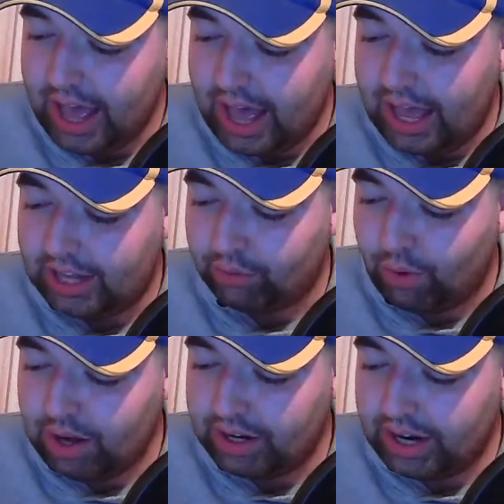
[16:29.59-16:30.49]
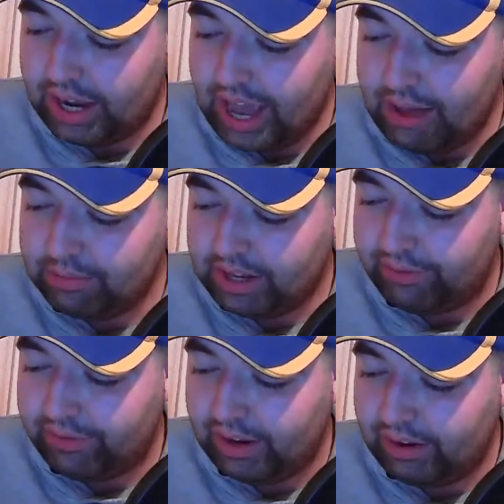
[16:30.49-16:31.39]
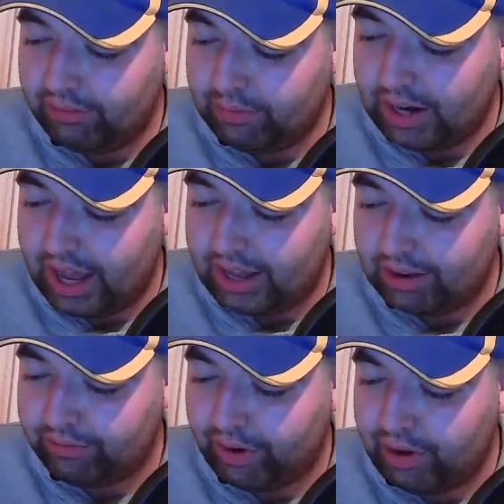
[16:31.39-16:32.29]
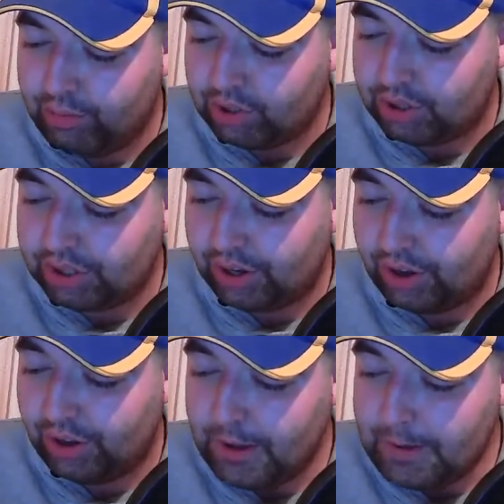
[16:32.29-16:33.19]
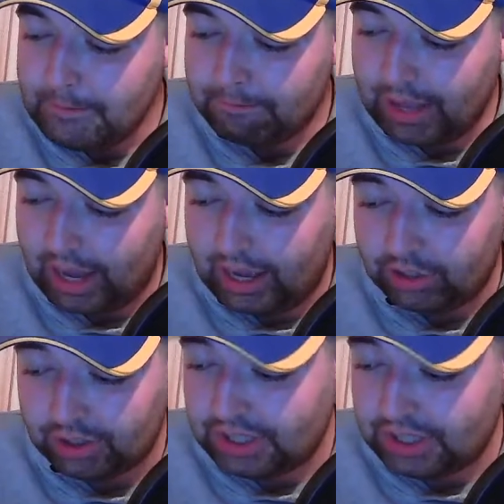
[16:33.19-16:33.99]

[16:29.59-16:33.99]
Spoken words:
The one that I am definitely liking very much so, just